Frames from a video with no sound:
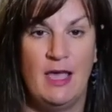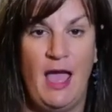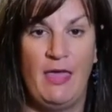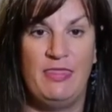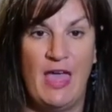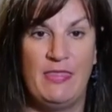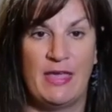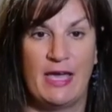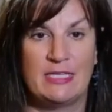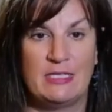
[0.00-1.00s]
And then they
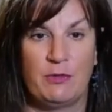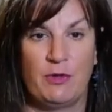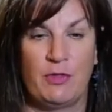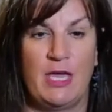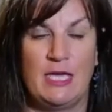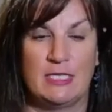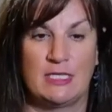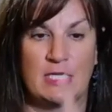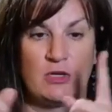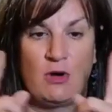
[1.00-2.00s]
got to deal with all the cases
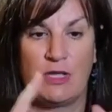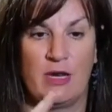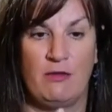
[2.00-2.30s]
that started getting